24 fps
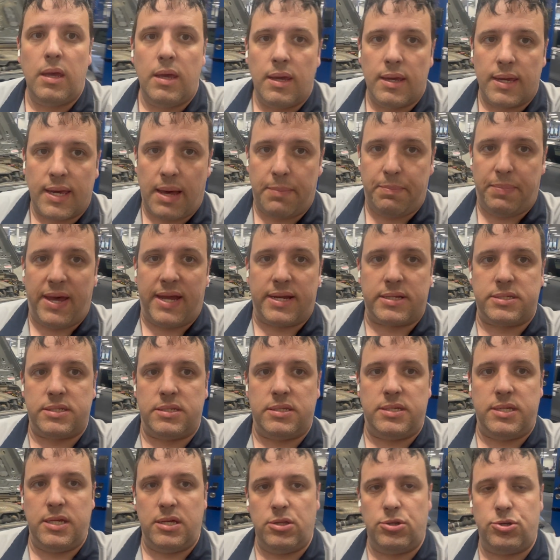Got back to the
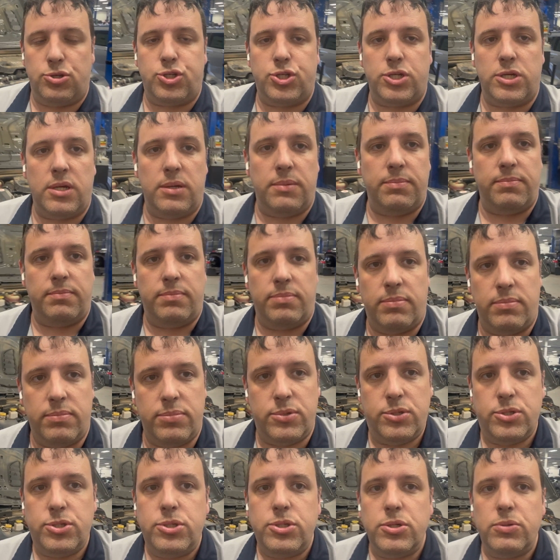dealership,
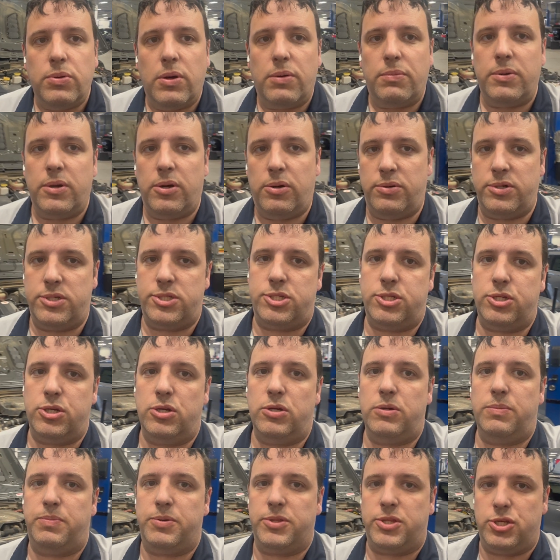do what we always
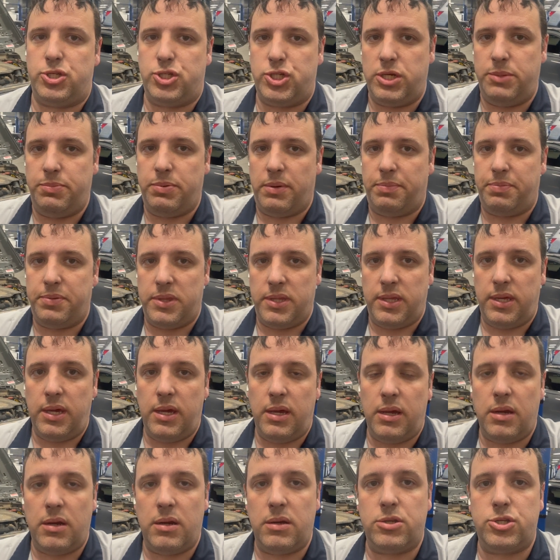do, put the Jeep up in the
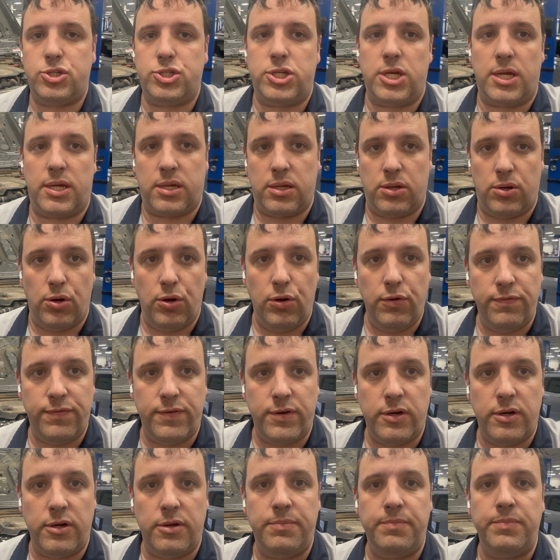air, check it
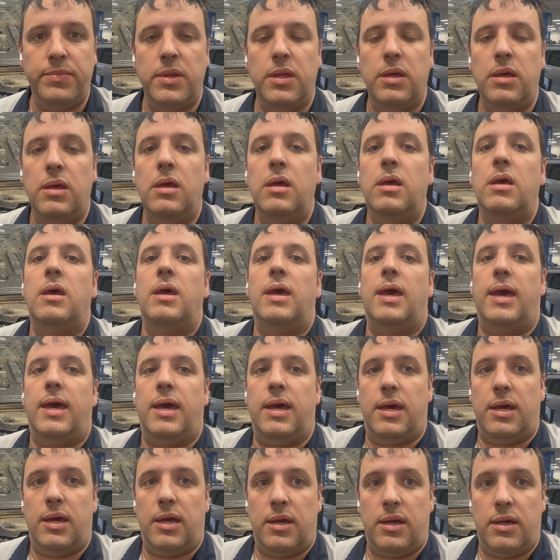over,
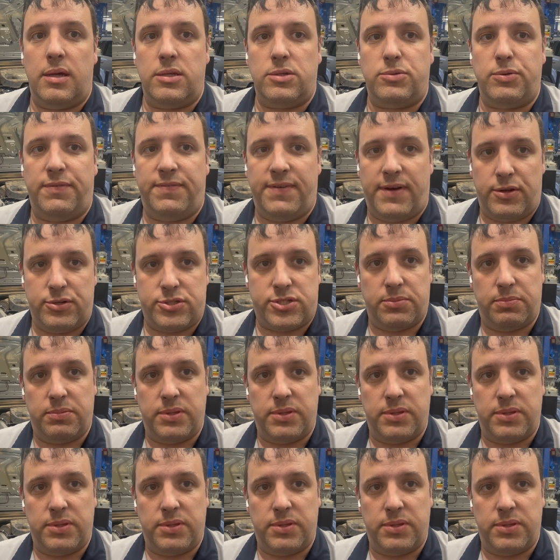and we found some